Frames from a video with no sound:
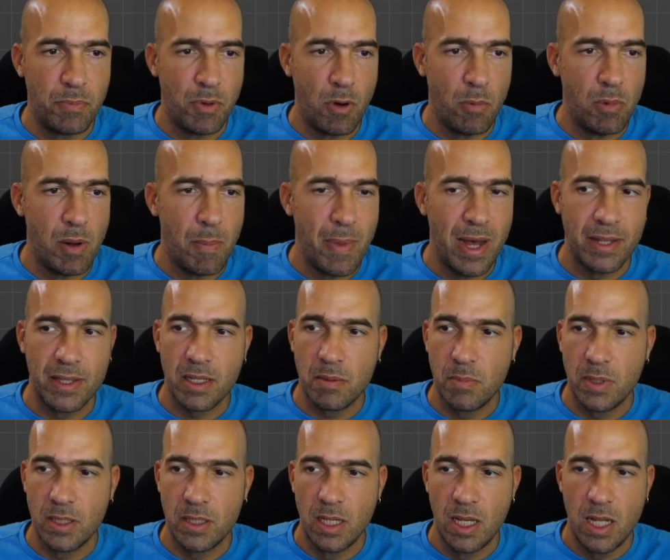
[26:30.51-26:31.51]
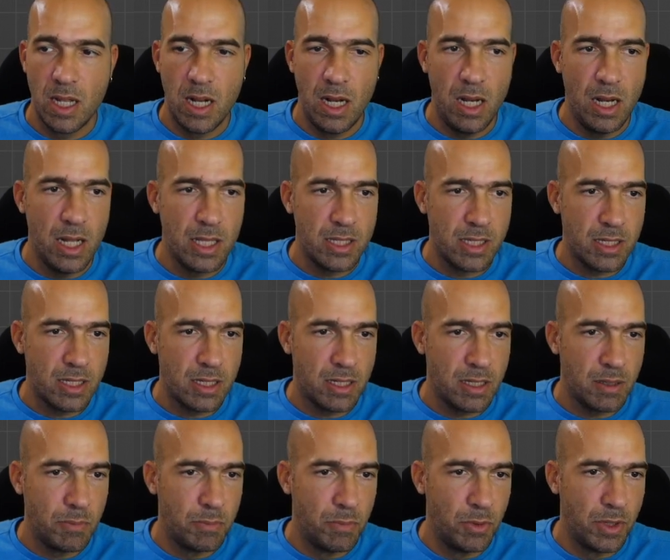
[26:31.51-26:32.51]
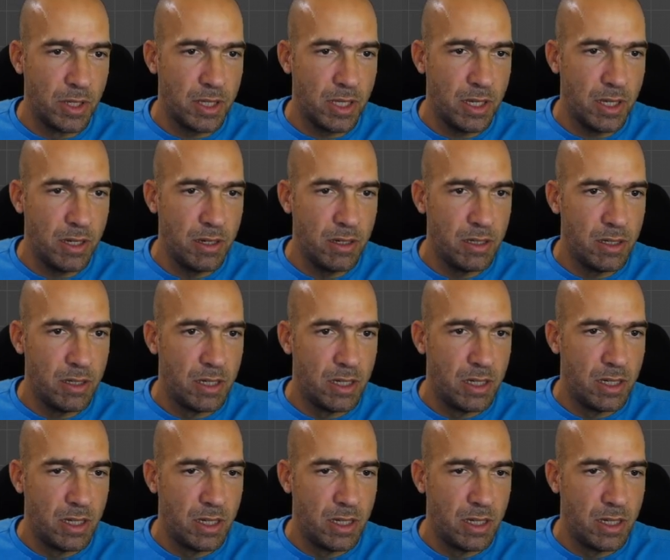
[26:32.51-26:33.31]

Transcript: problematic, but let's put it here.